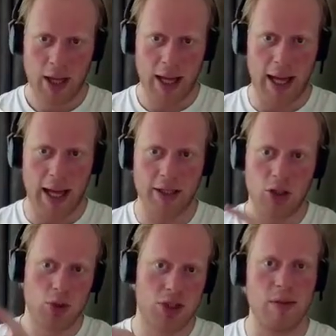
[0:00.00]
And
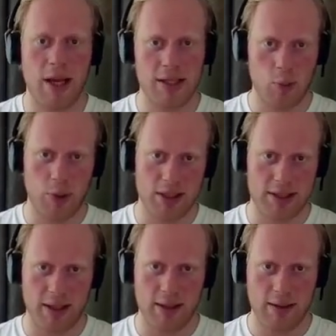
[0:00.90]
you will see Baseloop in a
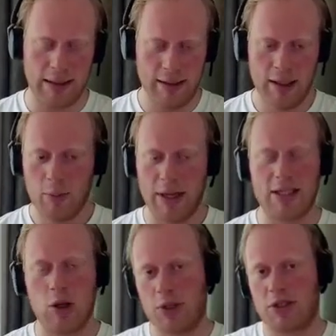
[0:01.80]
second.
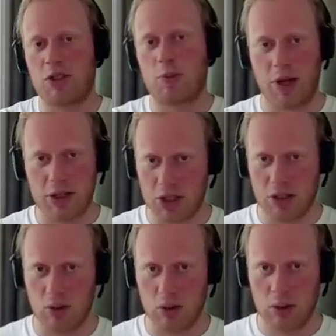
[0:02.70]
Baseloop is a
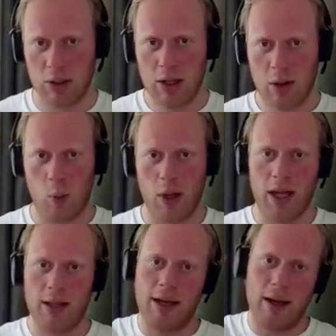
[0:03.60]
spreadsheet tool
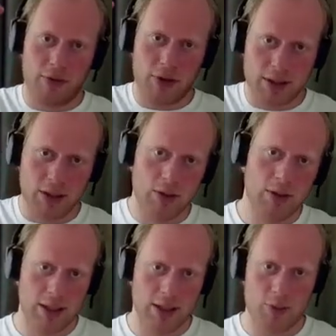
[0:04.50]
with every
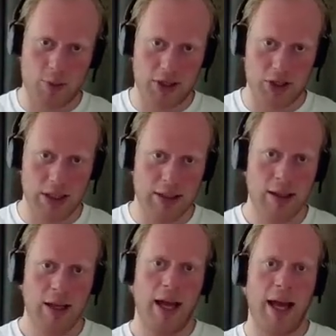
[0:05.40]
deal in the spreadsheet
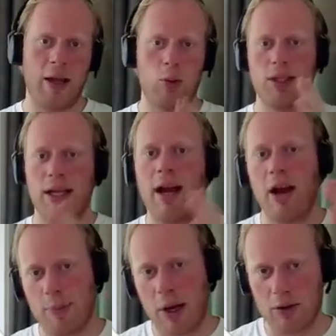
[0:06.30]
and with
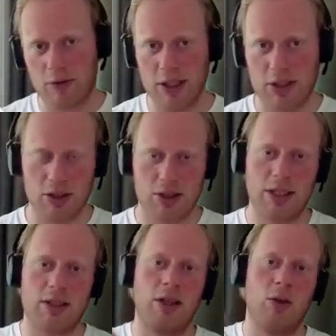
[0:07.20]
AI-powered features
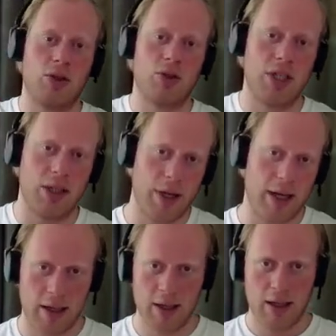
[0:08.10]
that can also sync
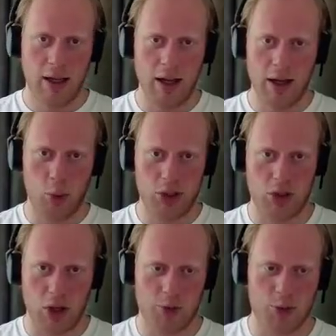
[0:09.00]
back with
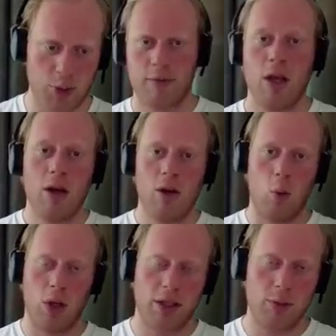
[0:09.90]
your HubSpot.
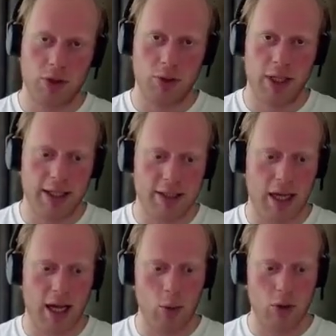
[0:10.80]
What I will do is
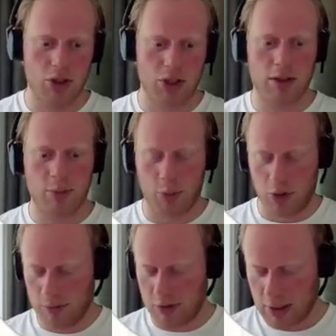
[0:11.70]
I will start a
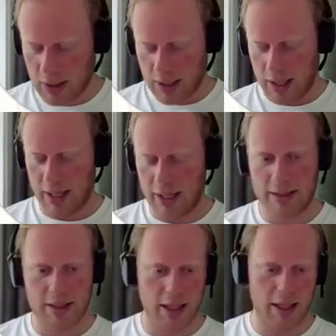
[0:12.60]
prompt and
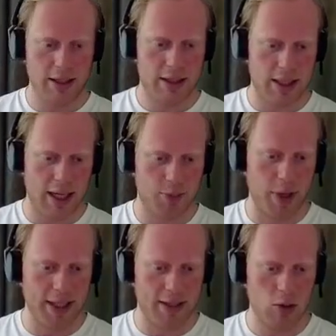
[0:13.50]
say
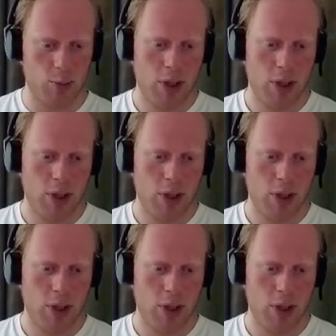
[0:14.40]
/Baseloop.